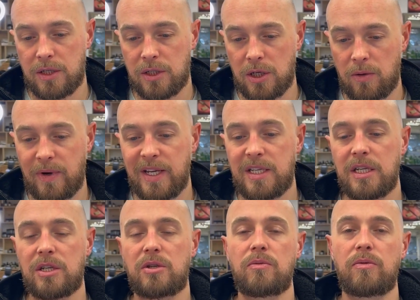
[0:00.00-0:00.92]
So
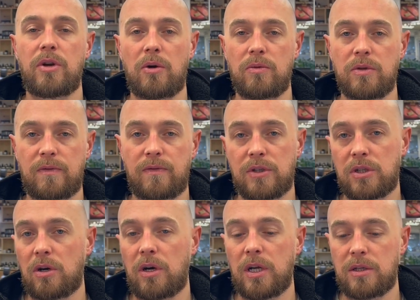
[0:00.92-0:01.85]
additional notes for
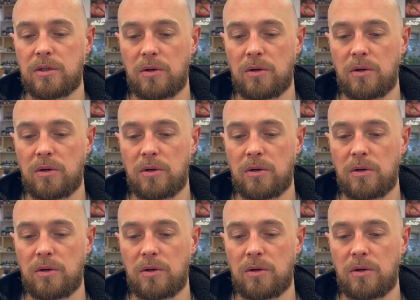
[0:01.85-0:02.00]
stylists or